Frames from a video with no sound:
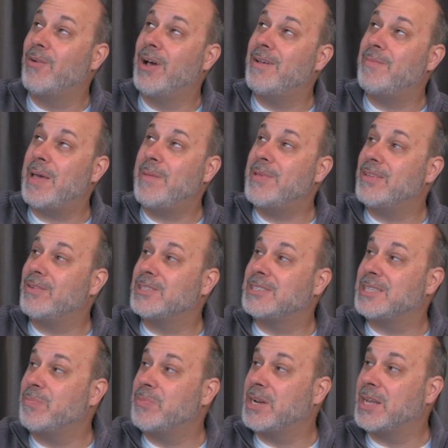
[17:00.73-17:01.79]
maybe there is
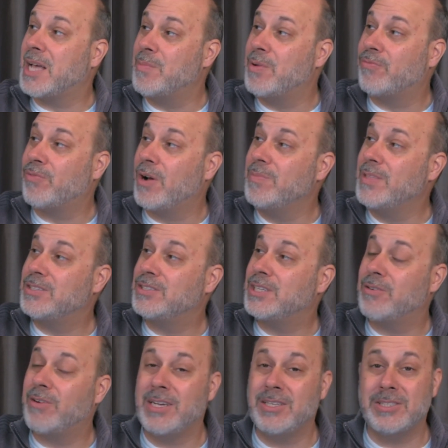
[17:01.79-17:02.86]
something coming from this
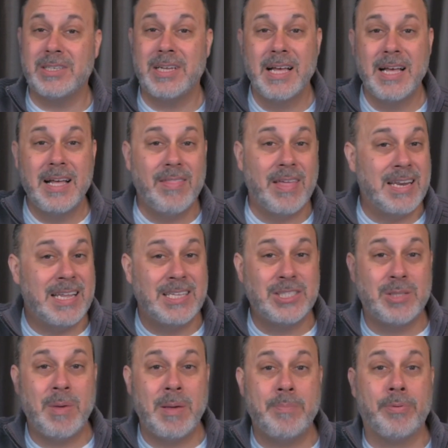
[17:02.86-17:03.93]
generation that needs
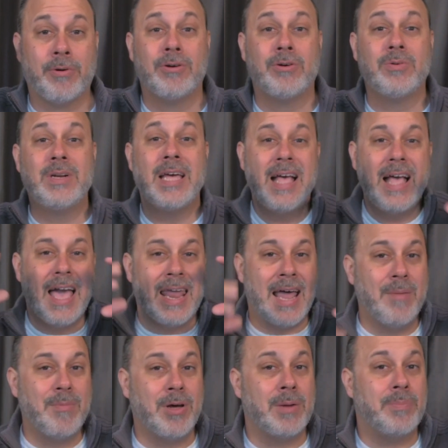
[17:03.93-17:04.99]
to be pruned and I'm going to